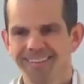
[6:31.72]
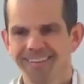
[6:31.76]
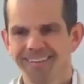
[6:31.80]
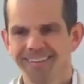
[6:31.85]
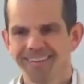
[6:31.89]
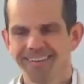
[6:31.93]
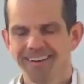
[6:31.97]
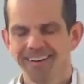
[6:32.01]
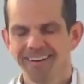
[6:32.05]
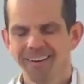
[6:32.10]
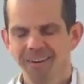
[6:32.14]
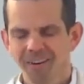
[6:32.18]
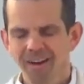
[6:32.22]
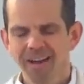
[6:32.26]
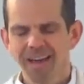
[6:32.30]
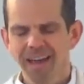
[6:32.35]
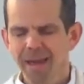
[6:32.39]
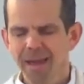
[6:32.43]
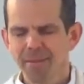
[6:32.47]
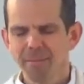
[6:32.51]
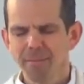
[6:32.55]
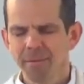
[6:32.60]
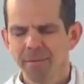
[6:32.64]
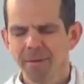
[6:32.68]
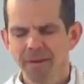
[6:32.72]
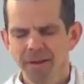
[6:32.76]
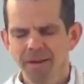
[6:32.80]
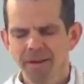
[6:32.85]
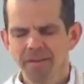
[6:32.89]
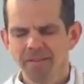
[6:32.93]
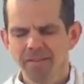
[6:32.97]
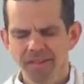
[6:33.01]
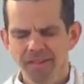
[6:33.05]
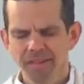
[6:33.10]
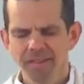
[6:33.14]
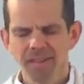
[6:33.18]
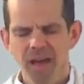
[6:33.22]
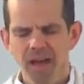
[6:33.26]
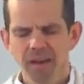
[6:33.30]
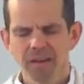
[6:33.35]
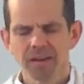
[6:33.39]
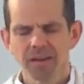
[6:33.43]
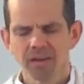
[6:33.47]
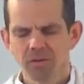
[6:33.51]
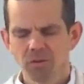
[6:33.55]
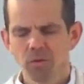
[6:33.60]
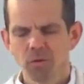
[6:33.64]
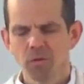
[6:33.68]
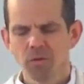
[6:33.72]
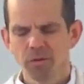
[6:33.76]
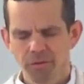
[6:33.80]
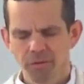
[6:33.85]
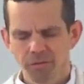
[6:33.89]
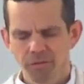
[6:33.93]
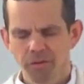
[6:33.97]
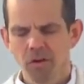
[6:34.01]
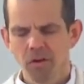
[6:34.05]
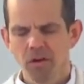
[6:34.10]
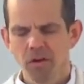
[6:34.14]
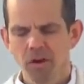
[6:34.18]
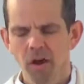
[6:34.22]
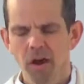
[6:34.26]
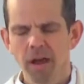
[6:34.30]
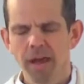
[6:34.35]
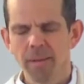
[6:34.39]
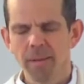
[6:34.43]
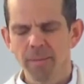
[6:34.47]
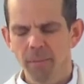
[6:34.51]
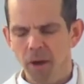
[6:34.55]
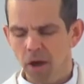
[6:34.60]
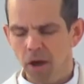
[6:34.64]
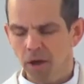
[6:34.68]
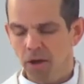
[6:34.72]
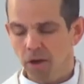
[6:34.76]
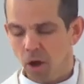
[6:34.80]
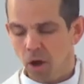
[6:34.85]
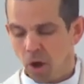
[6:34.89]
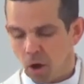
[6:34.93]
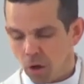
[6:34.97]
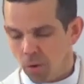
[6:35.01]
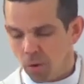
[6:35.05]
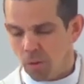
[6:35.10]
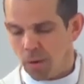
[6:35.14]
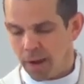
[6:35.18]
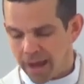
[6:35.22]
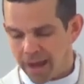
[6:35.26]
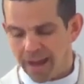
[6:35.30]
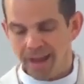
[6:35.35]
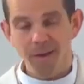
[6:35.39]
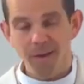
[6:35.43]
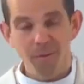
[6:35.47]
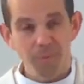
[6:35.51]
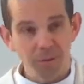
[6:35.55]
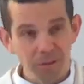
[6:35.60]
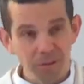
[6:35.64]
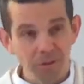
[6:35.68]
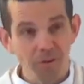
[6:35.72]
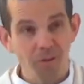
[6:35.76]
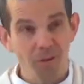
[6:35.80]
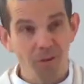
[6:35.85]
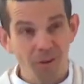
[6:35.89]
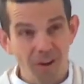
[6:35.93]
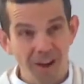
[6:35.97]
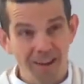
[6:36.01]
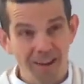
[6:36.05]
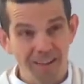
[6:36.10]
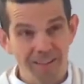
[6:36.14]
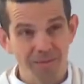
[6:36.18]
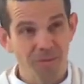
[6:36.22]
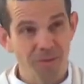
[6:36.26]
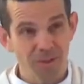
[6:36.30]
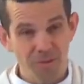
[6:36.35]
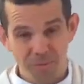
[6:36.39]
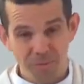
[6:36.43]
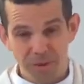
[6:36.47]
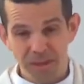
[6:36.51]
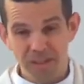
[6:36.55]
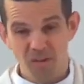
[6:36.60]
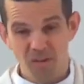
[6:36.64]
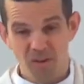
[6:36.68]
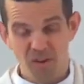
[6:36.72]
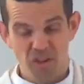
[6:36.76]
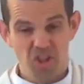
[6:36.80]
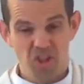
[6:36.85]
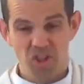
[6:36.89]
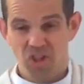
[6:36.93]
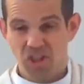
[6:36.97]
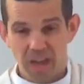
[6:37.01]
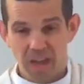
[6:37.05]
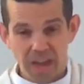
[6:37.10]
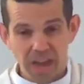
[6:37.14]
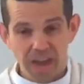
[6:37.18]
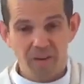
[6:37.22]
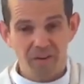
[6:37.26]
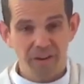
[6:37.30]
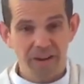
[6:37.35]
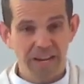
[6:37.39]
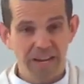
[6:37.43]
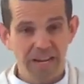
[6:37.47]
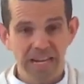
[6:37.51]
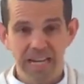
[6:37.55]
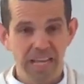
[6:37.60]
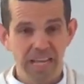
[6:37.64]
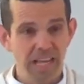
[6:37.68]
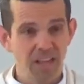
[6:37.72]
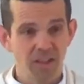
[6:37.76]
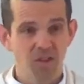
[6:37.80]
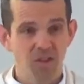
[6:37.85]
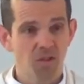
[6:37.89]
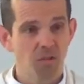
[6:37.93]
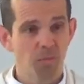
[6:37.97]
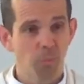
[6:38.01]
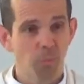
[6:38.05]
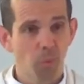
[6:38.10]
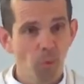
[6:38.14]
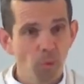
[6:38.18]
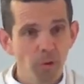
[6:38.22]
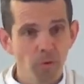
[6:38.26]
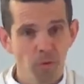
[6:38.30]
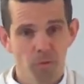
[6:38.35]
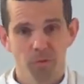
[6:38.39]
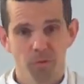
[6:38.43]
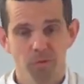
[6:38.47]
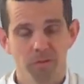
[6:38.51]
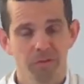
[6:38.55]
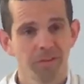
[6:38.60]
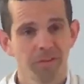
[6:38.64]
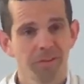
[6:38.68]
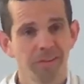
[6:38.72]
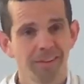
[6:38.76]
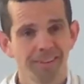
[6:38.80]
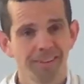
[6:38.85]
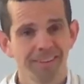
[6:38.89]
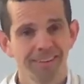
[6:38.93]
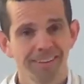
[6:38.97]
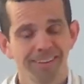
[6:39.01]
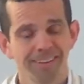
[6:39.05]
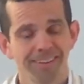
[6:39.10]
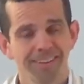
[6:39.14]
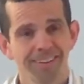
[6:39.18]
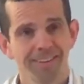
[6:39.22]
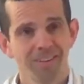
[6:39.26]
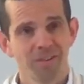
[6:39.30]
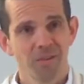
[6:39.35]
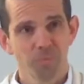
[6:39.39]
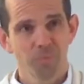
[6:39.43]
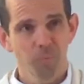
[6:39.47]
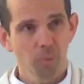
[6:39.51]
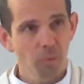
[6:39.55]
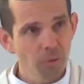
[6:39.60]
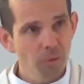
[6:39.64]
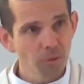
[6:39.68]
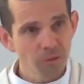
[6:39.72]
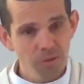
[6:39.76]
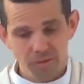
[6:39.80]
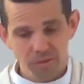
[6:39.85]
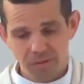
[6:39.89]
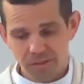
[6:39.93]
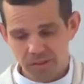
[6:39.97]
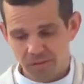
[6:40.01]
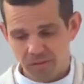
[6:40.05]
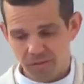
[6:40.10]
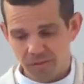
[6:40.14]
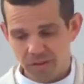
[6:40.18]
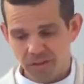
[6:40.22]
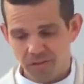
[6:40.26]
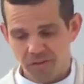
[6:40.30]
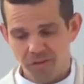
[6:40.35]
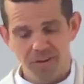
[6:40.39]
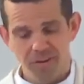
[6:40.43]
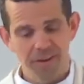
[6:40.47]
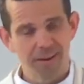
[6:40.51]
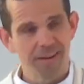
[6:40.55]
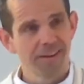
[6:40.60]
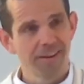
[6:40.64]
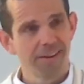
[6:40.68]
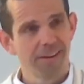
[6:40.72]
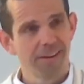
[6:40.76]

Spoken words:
Right? I am the son and daughter of God. I am a co-heir with Christ, which means I share in his spoils, the spoils of his victory.